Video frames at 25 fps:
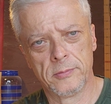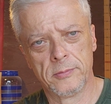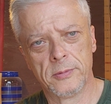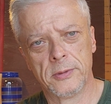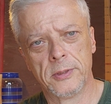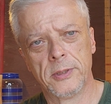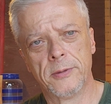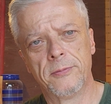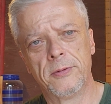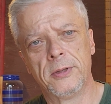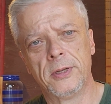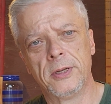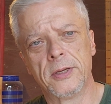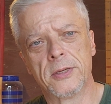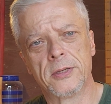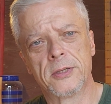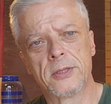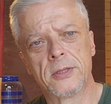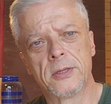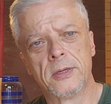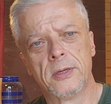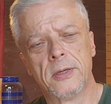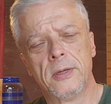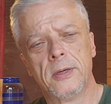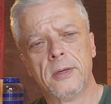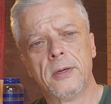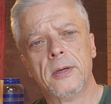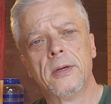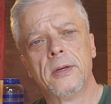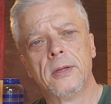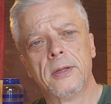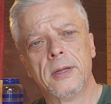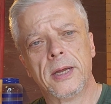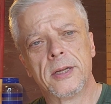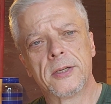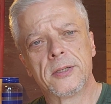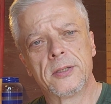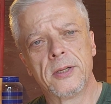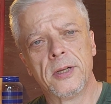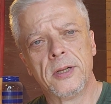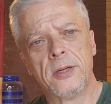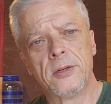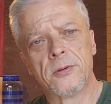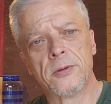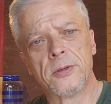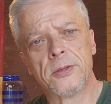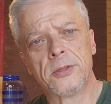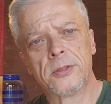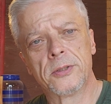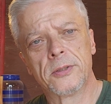of things, that's
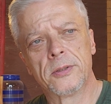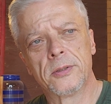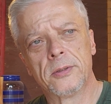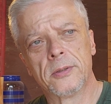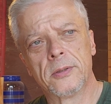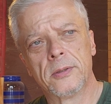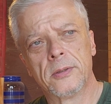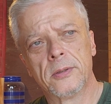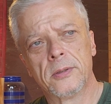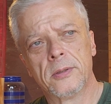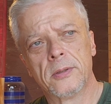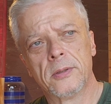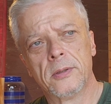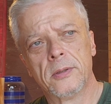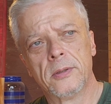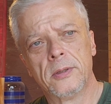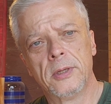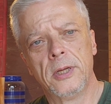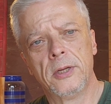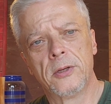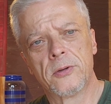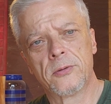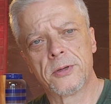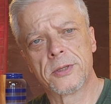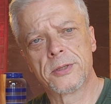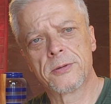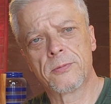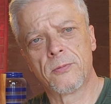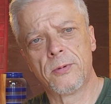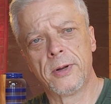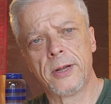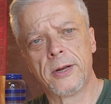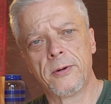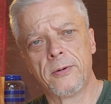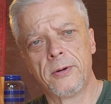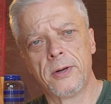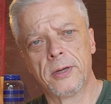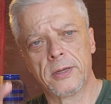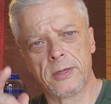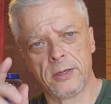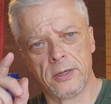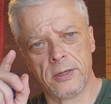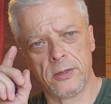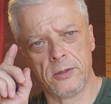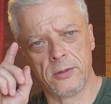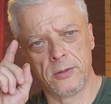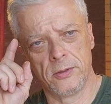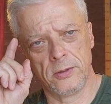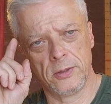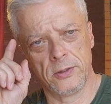dangerous. Dangerous rhetoric,
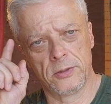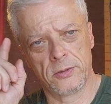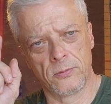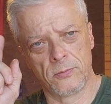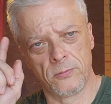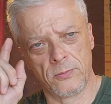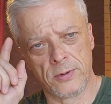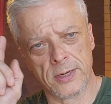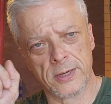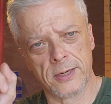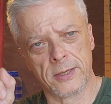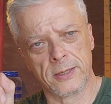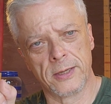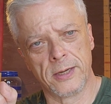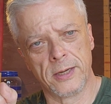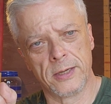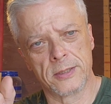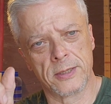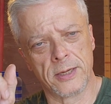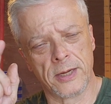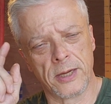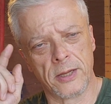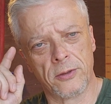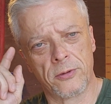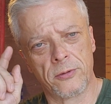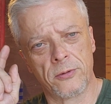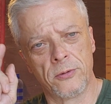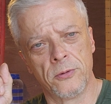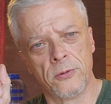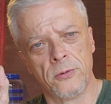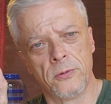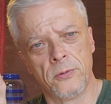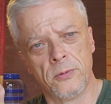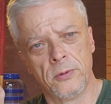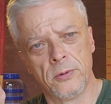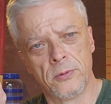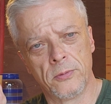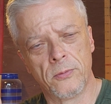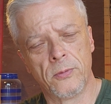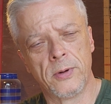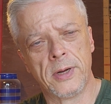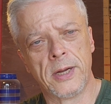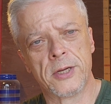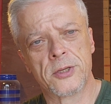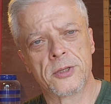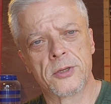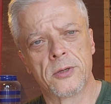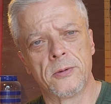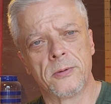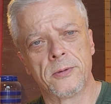and you need to recognize that through
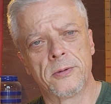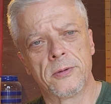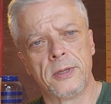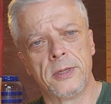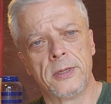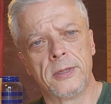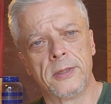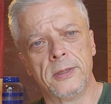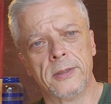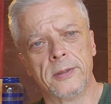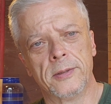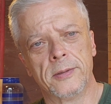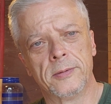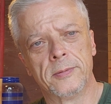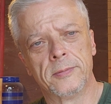rational thinking.